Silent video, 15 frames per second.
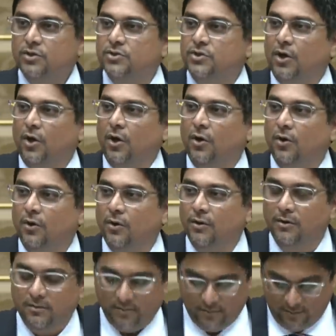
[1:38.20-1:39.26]
So
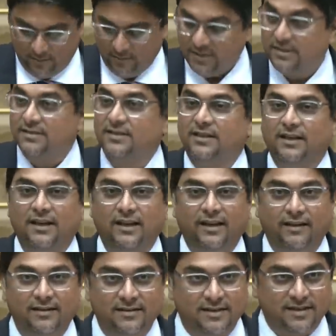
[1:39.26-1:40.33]
Mrs.
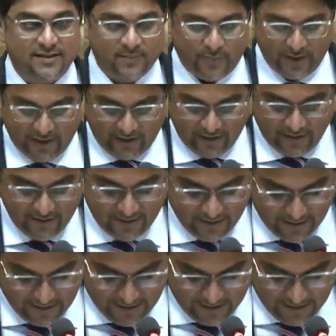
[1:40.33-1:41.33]
Sinclair has disappeared.